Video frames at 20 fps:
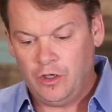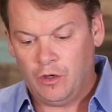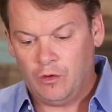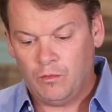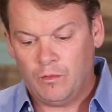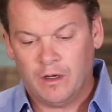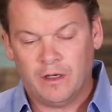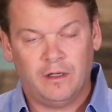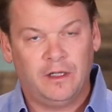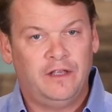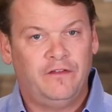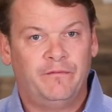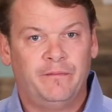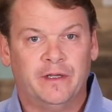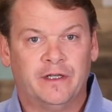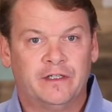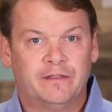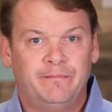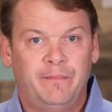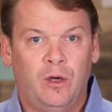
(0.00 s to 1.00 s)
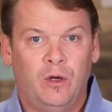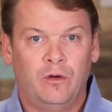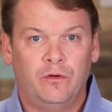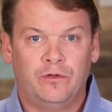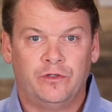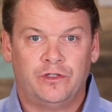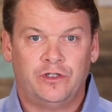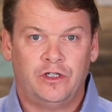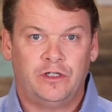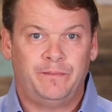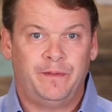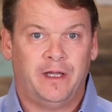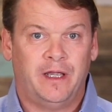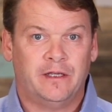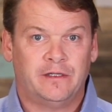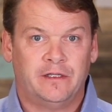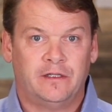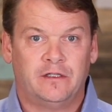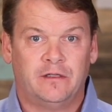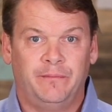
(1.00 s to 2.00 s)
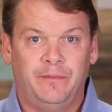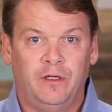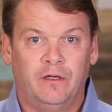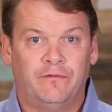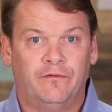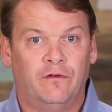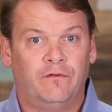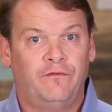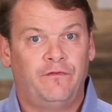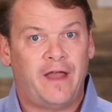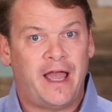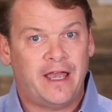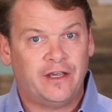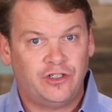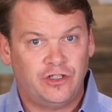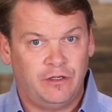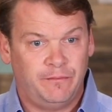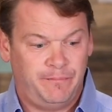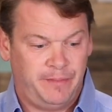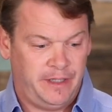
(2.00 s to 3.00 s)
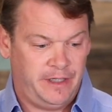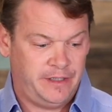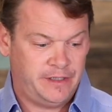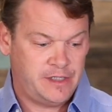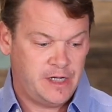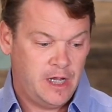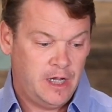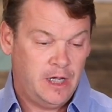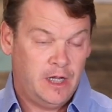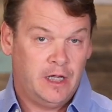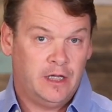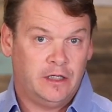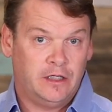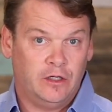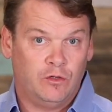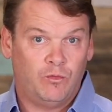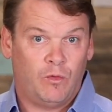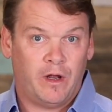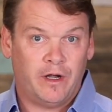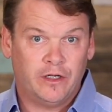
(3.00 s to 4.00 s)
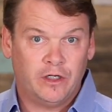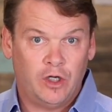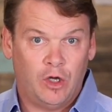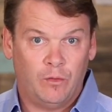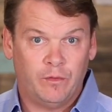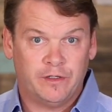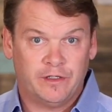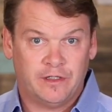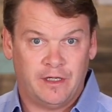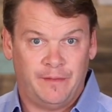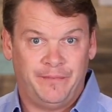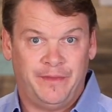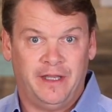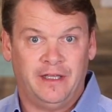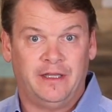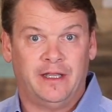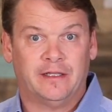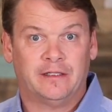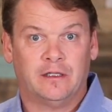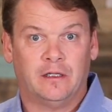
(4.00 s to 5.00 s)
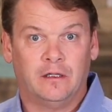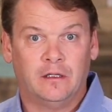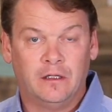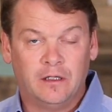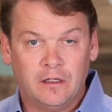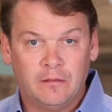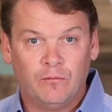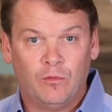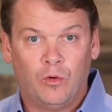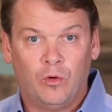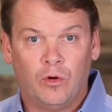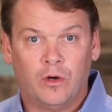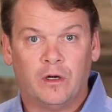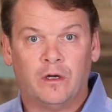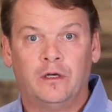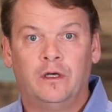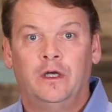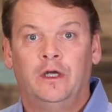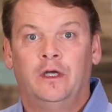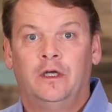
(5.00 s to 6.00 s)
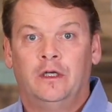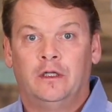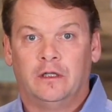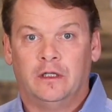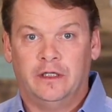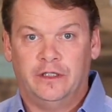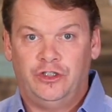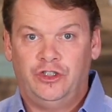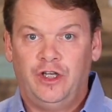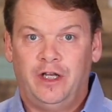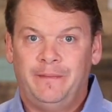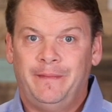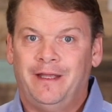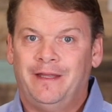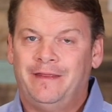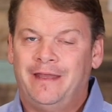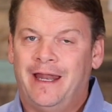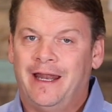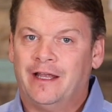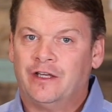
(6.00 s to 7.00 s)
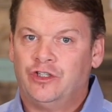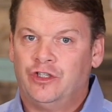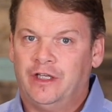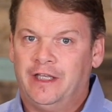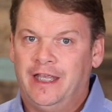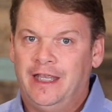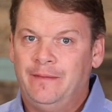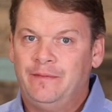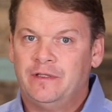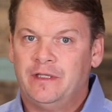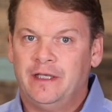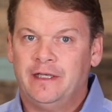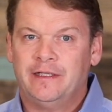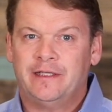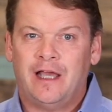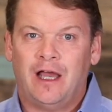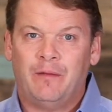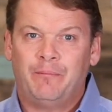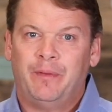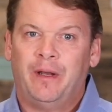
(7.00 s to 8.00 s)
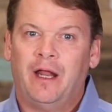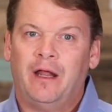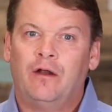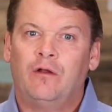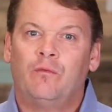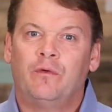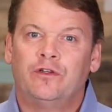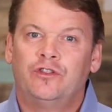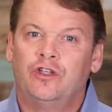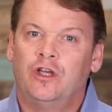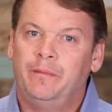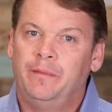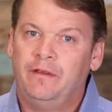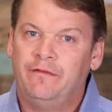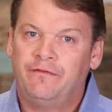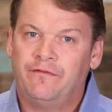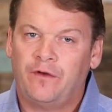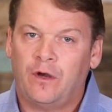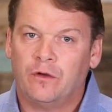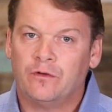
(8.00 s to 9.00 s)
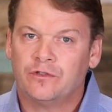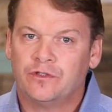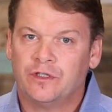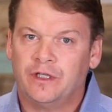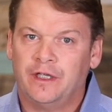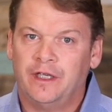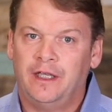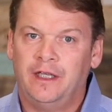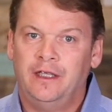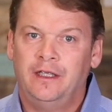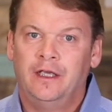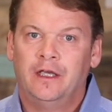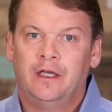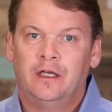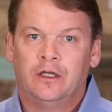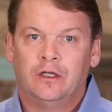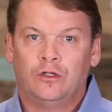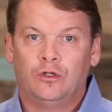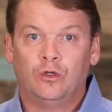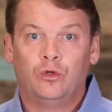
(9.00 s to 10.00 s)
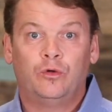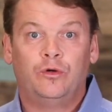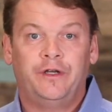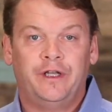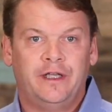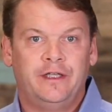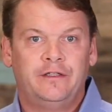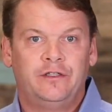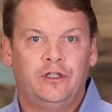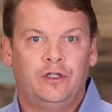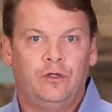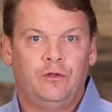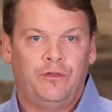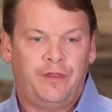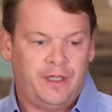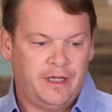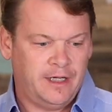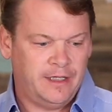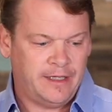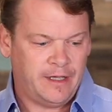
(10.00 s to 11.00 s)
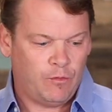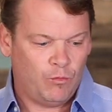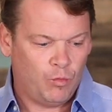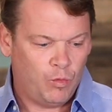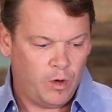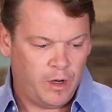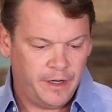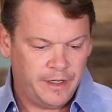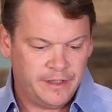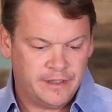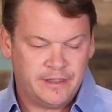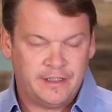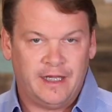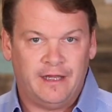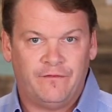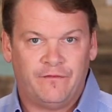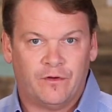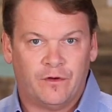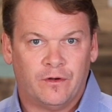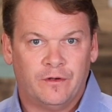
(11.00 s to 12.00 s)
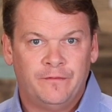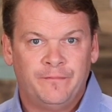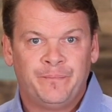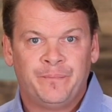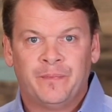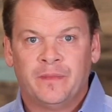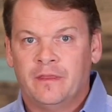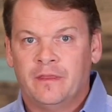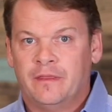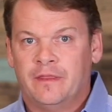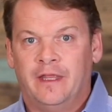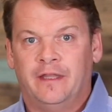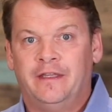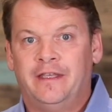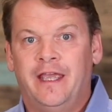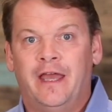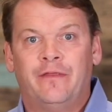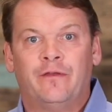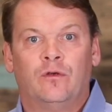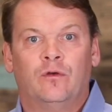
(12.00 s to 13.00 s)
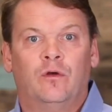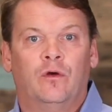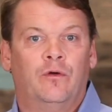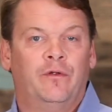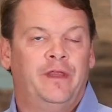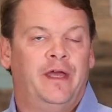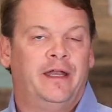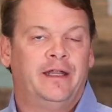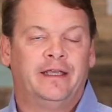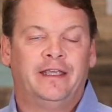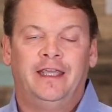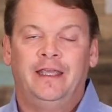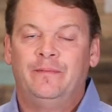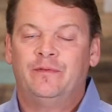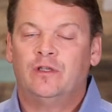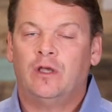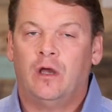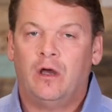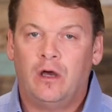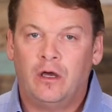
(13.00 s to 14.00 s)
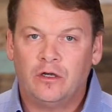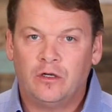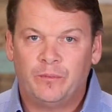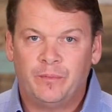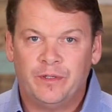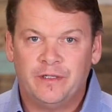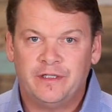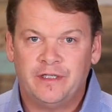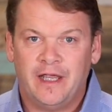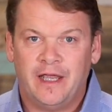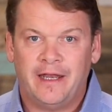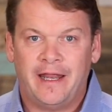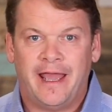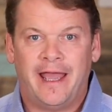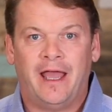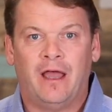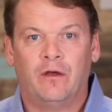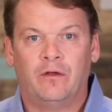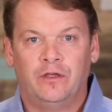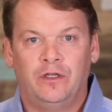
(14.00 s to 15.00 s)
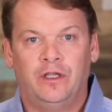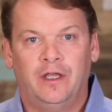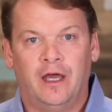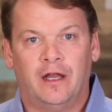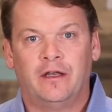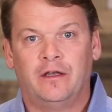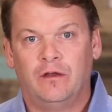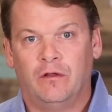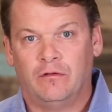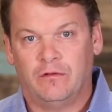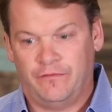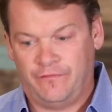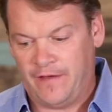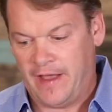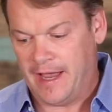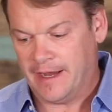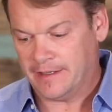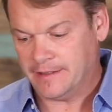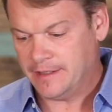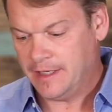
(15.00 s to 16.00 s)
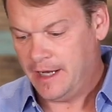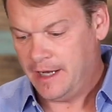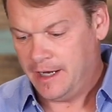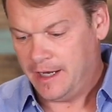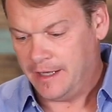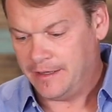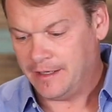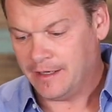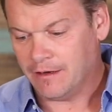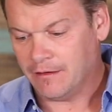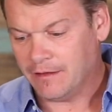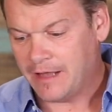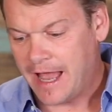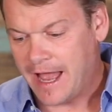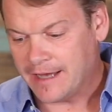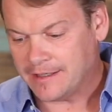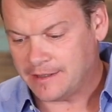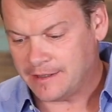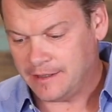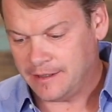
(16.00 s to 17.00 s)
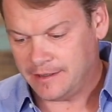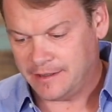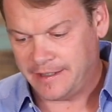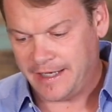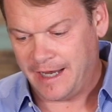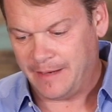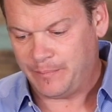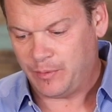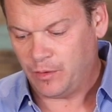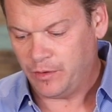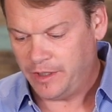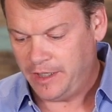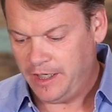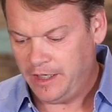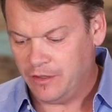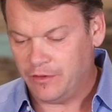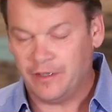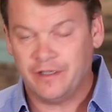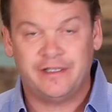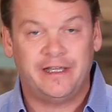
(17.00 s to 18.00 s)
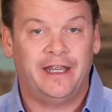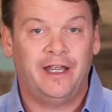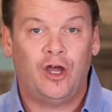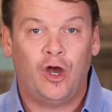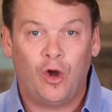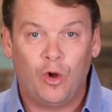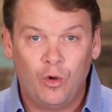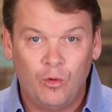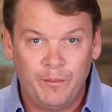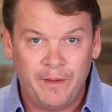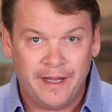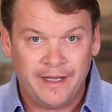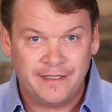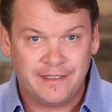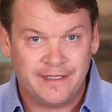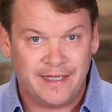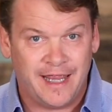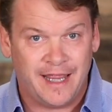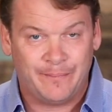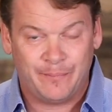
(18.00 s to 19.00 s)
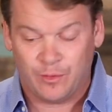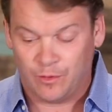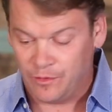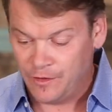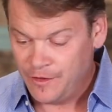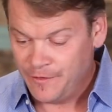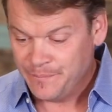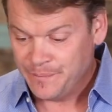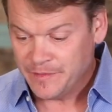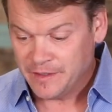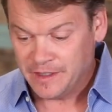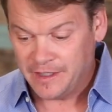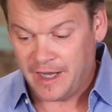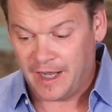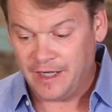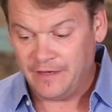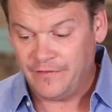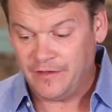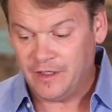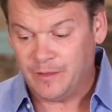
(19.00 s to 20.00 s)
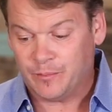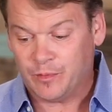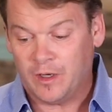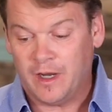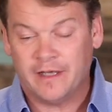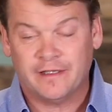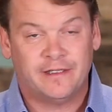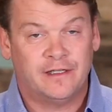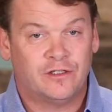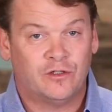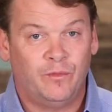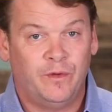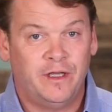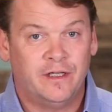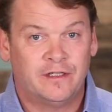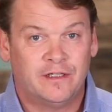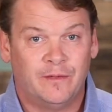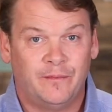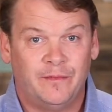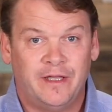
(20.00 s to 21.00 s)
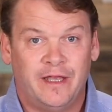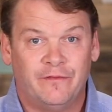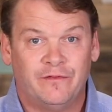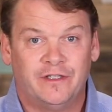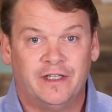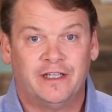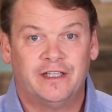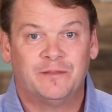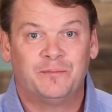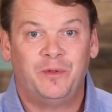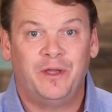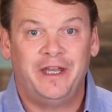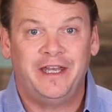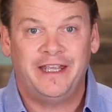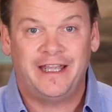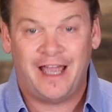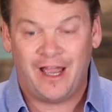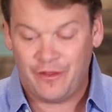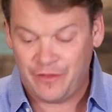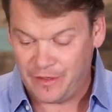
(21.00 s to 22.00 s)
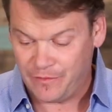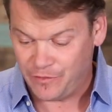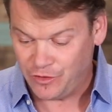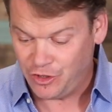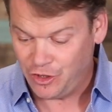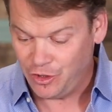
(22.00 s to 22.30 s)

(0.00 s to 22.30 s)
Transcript: don't wanna leave them exposed just because it's a beautiful fashion piece. You'd wanna go with something that's a little more legitimate, that actually keeps things out, but I don't want you to be falsely lured into thinking that one is safer than the other or that it keeps 100% out. You gotta know the facts. And then our last sample here is a homemade sample, kind of in the process, and we had someone that was explaining how they were